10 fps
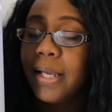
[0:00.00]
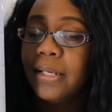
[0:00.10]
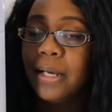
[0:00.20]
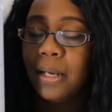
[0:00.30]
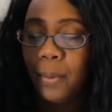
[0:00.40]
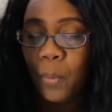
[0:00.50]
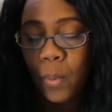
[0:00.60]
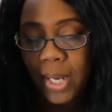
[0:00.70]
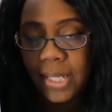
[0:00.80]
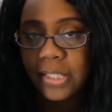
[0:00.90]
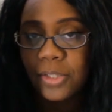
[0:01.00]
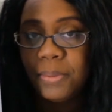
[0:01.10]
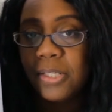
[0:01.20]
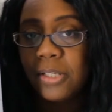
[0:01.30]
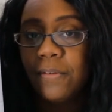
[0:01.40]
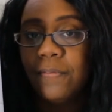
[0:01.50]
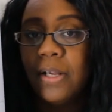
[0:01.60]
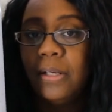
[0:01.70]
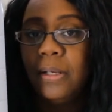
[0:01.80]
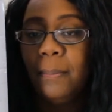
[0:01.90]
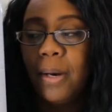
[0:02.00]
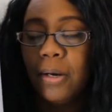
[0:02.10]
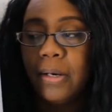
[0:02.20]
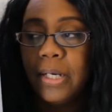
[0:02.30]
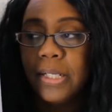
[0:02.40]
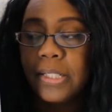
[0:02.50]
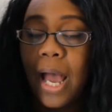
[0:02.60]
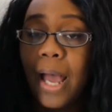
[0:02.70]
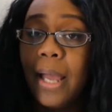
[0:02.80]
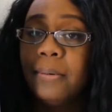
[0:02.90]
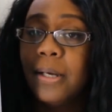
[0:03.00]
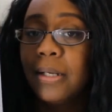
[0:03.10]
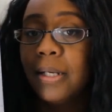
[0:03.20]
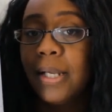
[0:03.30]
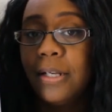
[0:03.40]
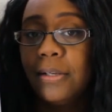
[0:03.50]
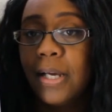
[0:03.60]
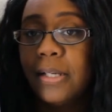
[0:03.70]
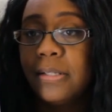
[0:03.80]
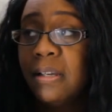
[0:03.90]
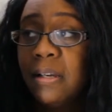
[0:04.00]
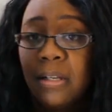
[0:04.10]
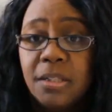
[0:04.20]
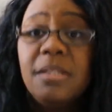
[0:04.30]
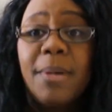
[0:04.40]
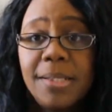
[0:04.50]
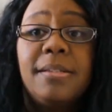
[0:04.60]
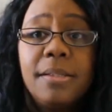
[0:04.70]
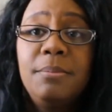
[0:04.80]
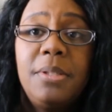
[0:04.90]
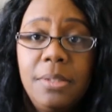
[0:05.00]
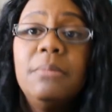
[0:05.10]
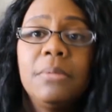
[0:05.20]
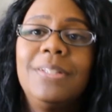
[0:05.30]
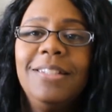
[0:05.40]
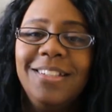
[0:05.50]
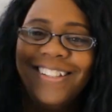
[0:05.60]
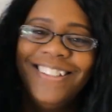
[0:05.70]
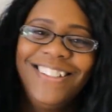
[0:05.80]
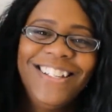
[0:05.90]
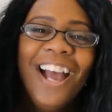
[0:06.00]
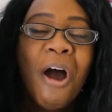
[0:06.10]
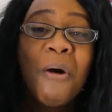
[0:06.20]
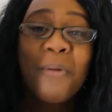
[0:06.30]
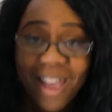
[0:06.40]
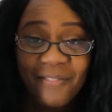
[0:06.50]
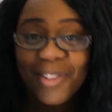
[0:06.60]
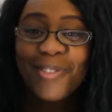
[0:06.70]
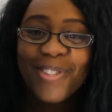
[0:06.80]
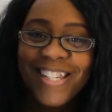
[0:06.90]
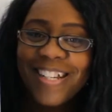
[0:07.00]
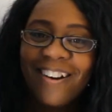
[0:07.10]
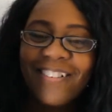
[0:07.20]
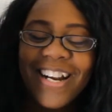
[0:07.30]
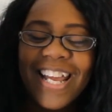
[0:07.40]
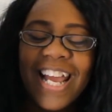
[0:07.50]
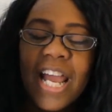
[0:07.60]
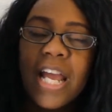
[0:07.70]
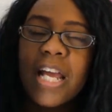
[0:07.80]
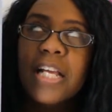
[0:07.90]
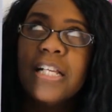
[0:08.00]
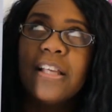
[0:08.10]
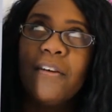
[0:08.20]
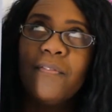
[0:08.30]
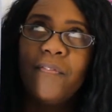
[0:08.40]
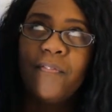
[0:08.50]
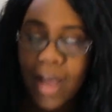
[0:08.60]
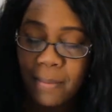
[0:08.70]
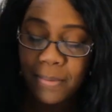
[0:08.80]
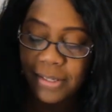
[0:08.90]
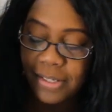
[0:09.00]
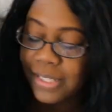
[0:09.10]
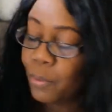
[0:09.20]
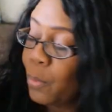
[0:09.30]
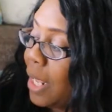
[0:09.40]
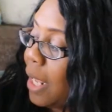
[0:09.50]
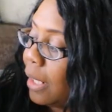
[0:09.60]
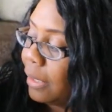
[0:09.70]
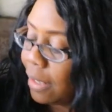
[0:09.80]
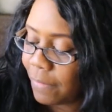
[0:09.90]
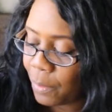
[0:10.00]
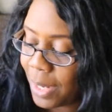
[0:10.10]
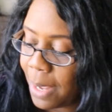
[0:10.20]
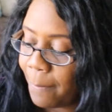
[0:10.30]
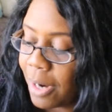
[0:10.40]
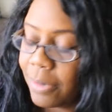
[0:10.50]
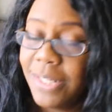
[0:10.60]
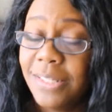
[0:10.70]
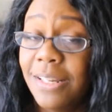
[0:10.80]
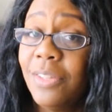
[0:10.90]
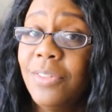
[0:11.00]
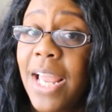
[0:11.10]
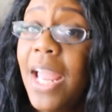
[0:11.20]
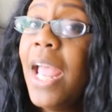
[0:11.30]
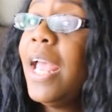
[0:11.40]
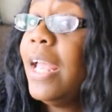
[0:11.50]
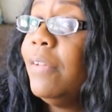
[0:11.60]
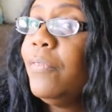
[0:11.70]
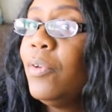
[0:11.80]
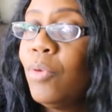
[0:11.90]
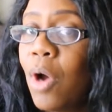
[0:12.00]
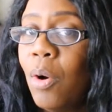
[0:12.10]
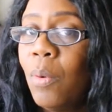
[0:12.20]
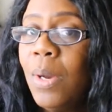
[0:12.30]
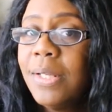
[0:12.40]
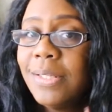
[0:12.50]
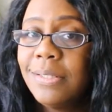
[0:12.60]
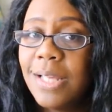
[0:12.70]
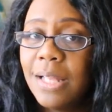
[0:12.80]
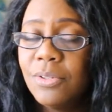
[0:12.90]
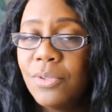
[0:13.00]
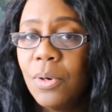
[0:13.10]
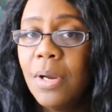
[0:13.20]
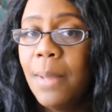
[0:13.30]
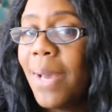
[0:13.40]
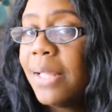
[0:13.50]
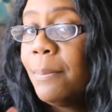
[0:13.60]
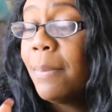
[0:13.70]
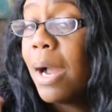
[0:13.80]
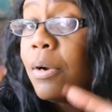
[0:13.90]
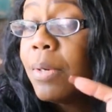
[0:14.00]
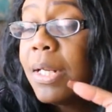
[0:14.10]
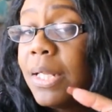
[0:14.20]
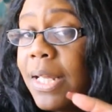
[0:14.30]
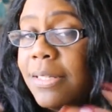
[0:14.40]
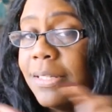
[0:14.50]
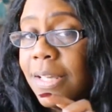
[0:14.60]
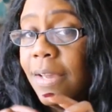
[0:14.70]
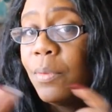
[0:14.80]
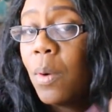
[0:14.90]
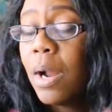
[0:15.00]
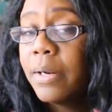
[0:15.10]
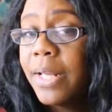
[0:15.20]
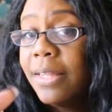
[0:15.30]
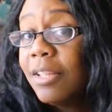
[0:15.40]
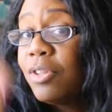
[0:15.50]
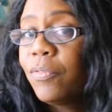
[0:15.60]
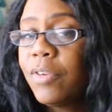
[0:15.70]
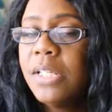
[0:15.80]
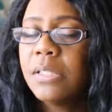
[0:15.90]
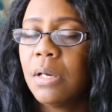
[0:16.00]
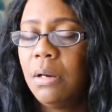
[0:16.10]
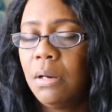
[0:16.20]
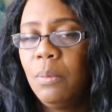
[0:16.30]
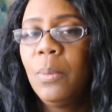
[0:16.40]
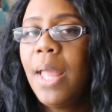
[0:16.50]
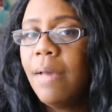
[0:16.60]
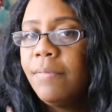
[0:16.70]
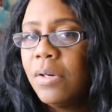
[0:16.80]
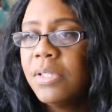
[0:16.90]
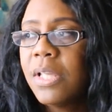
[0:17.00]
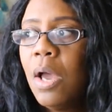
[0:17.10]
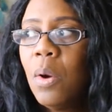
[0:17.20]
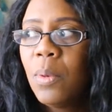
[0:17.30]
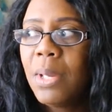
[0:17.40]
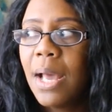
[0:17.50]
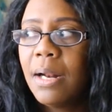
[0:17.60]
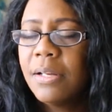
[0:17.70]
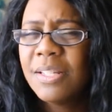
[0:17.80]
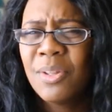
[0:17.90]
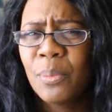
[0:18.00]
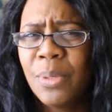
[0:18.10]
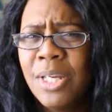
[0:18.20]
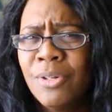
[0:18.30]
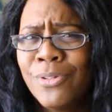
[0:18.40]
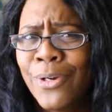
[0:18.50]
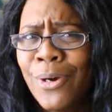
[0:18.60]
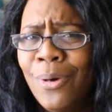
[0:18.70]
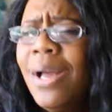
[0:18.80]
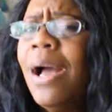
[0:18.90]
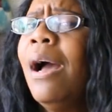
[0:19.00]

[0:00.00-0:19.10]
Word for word: I cannot wait to be serving margaritas. I am not going to lie to you guys. This box is empty. We have used it already. It is fabulous. We love it. We had margaritas the other day, and if you go to the dollar store and buy the margarita glasses that have the water in that you freeze, oh, we have those. We got ours like three years ago.